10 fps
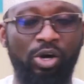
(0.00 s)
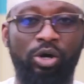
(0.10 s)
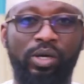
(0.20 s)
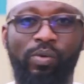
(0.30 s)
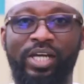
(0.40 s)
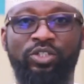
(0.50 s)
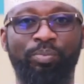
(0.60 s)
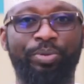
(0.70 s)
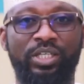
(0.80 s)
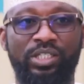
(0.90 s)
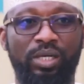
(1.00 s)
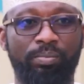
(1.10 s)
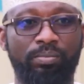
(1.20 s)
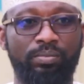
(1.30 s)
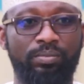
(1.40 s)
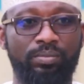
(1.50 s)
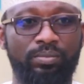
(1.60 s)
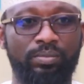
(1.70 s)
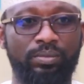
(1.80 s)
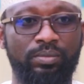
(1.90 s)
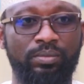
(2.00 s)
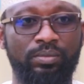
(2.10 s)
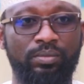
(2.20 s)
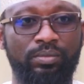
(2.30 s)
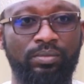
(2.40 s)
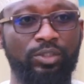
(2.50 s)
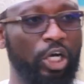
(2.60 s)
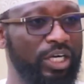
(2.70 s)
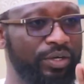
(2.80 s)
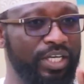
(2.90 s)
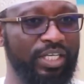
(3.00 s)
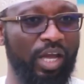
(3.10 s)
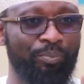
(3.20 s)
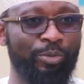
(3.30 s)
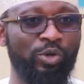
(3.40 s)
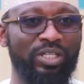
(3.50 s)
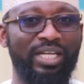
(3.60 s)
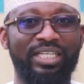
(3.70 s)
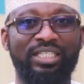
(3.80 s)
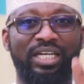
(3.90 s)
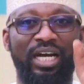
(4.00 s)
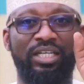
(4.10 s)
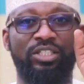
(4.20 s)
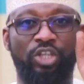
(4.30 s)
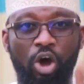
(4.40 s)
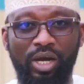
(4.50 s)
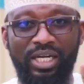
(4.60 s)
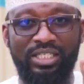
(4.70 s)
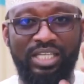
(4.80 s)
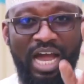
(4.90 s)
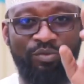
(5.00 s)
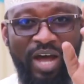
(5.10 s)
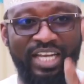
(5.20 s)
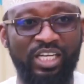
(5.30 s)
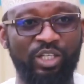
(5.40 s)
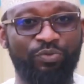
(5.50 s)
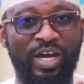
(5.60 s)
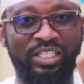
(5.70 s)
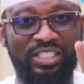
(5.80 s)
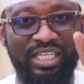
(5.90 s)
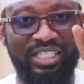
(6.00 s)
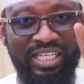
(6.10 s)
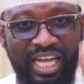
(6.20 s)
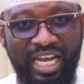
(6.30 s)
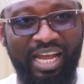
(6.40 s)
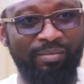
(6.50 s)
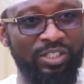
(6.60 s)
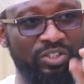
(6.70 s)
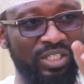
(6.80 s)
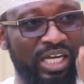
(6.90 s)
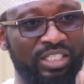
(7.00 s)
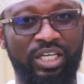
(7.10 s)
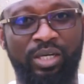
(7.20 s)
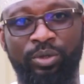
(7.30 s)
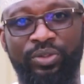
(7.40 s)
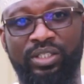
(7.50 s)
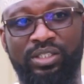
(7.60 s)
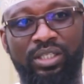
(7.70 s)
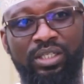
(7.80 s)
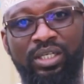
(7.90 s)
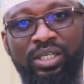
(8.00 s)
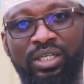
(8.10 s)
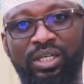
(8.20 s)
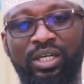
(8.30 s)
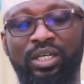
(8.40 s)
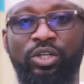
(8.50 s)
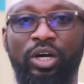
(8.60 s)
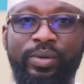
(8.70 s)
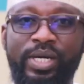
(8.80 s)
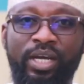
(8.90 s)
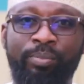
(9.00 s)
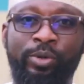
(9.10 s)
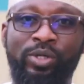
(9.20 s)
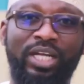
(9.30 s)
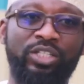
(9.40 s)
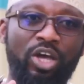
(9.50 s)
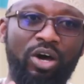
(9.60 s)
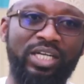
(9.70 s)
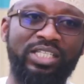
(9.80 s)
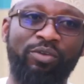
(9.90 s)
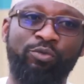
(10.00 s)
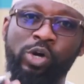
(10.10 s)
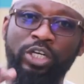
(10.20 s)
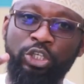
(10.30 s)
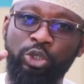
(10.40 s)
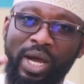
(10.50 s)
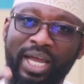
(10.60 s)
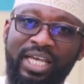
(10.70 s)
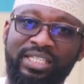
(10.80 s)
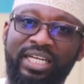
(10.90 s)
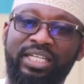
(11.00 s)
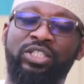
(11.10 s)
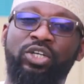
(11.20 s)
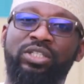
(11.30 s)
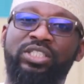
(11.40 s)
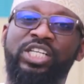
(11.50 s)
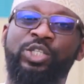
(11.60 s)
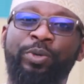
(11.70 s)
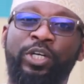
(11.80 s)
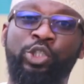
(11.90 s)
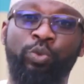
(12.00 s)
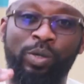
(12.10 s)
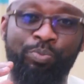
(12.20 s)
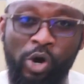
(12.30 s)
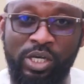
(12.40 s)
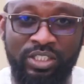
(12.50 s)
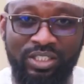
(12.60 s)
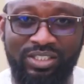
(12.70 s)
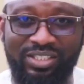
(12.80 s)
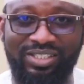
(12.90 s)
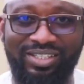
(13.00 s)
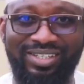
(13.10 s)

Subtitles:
Otherwise, don't pick it up. Don't read a book that scholars have identified certain calamitous and terrible things in. Don't read a book that scholars have warned you against that it contains spiritual poisons.